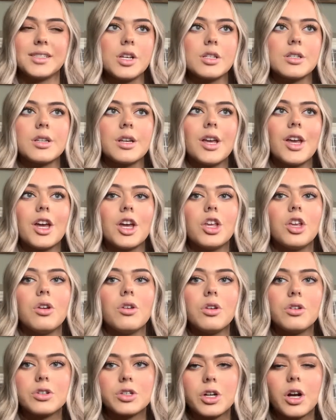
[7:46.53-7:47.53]
Just you
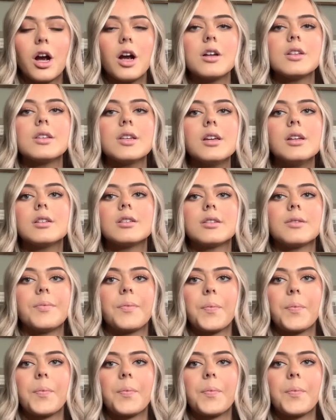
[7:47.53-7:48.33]
use your car seats,